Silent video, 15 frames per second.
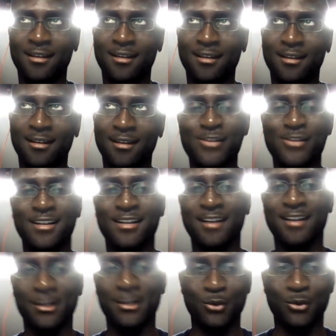he really
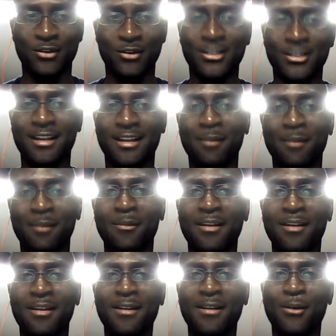likes what I sent him,
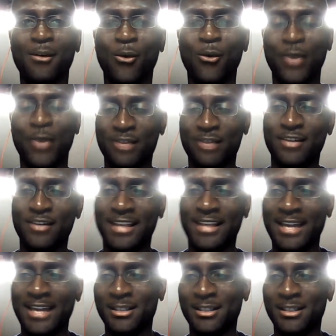or he really
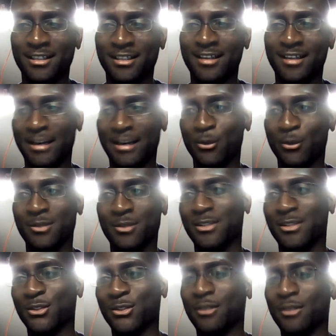hates it and he wants me to
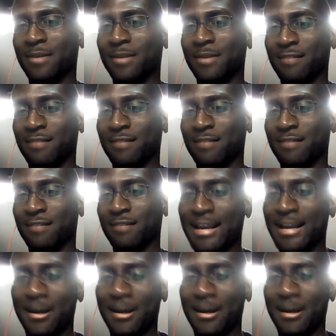stop like right
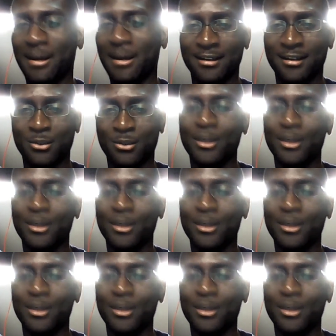now. That's why it's